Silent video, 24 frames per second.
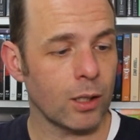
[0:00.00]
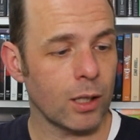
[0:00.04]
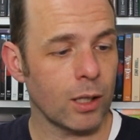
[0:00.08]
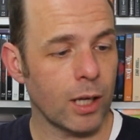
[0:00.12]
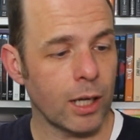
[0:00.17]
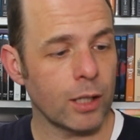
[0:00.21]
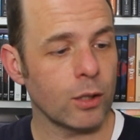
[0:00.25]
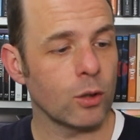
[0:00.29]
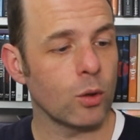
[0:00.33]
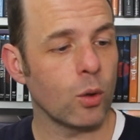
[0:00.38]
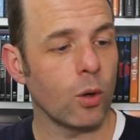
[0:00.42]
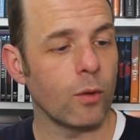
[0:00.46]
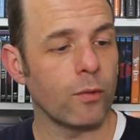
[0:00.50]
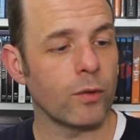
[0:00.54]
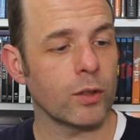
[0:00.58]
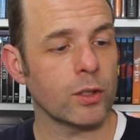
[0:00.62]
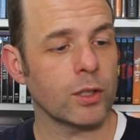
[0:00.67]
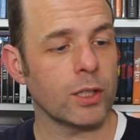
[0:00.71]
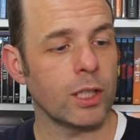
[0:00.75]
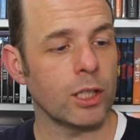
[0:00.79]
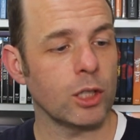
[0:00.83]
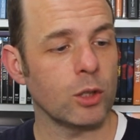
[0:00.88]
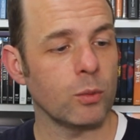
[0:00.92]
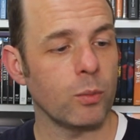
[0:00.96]
in
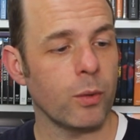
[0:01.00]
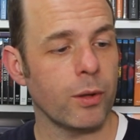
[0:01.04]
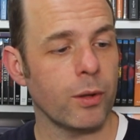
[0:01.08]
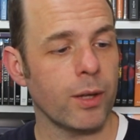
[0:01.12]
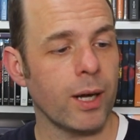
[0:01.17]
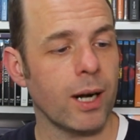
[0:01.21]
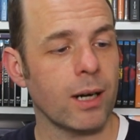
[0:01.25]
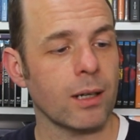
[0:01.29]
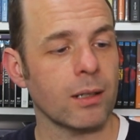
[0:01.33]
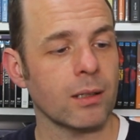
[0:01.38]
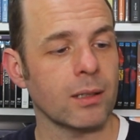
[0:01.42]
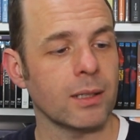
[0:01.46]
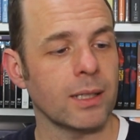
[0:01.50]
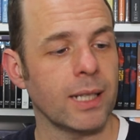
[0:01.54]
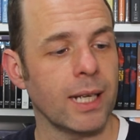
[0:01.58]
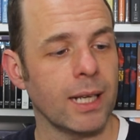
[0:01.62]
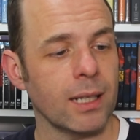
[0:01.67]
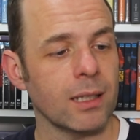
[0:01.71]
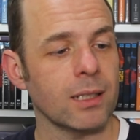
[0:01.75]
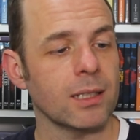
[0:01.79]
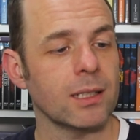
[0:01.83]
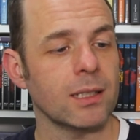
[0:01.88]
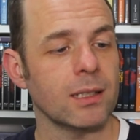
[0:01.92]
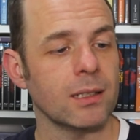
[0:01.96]
conversation with Harlan
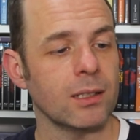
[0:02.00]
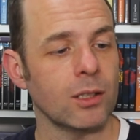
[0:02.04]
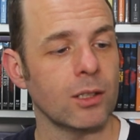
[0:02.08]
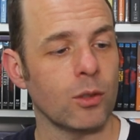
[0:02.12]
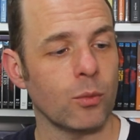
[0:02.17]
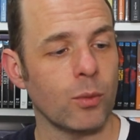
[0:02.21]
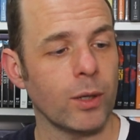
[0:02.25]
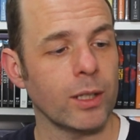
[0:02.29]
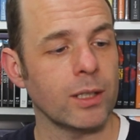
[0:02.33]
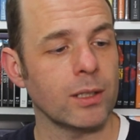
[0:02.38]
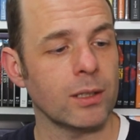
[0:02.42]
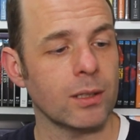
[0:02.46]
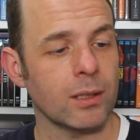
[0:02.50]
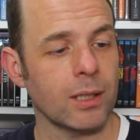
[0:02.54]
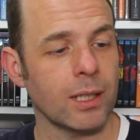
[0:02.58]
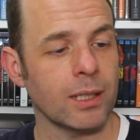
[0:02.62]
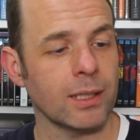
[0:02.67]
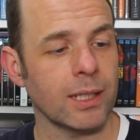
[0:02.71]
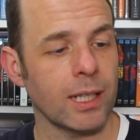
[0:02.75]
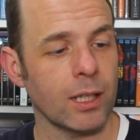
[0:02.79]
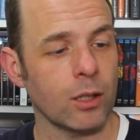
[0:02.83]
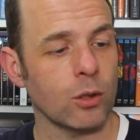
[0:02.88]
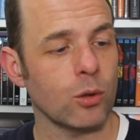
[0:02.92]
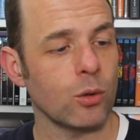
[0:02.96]
Ellison, the writer,
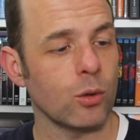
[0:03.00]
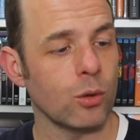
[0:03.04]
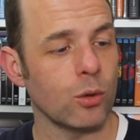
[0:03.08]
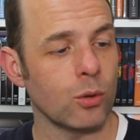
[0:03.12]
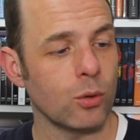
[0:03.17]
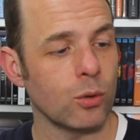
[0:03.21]
and L.Q.